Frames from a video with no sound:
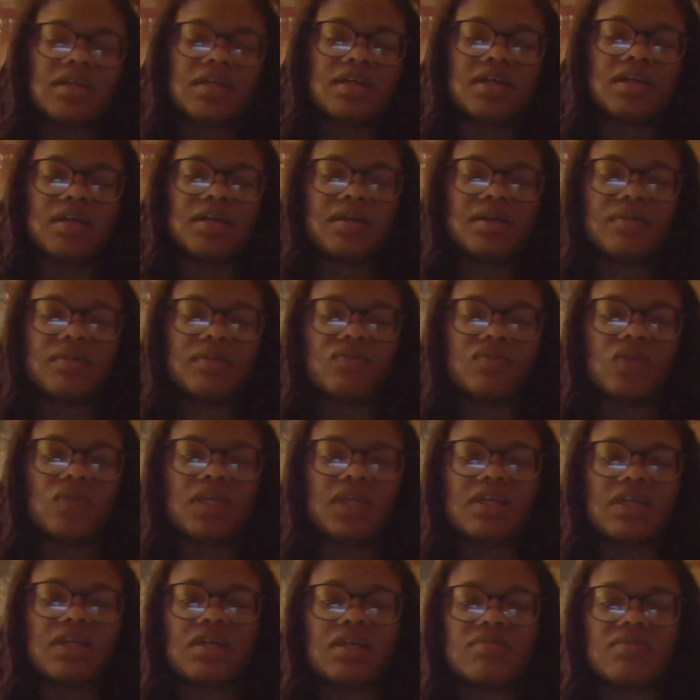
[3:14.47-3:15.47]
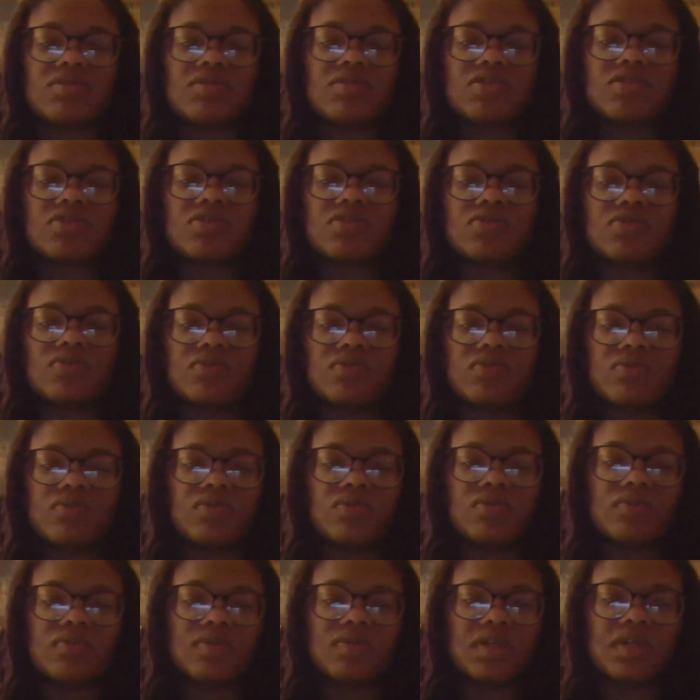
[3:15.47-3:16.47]
um, when it comes to
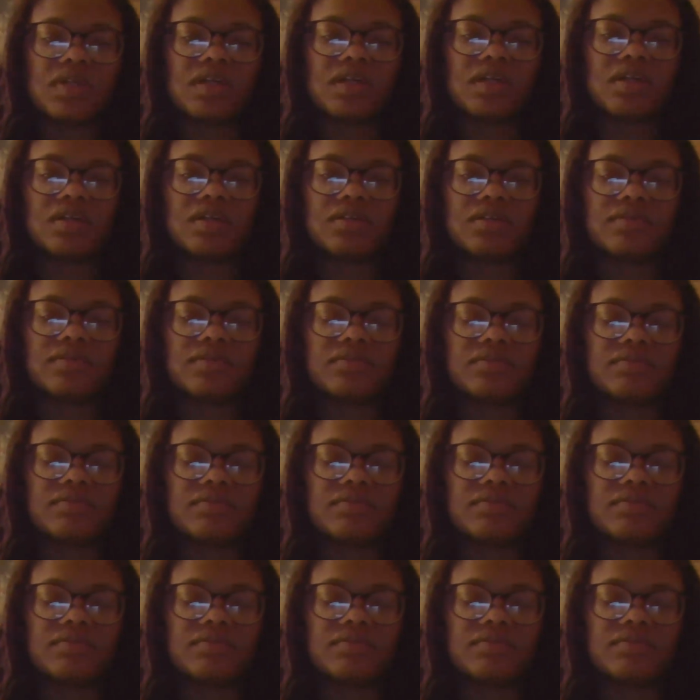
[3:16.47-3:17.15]
uh,